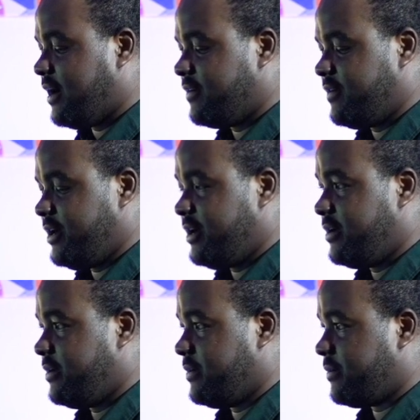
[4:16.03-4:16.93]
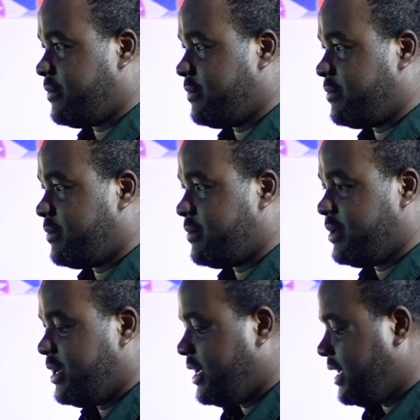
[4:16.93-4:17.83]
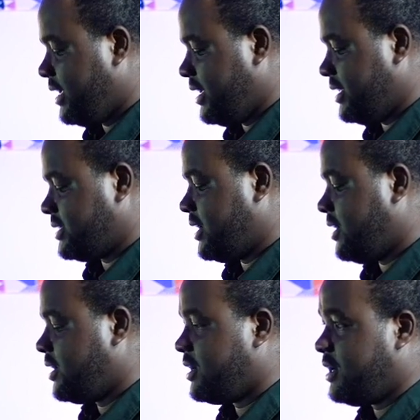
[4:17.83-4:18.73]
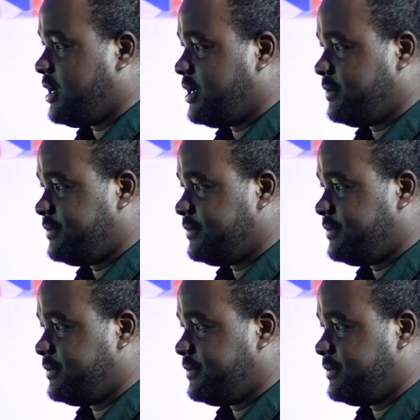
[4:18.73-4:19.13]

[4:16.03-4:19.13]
great is our God,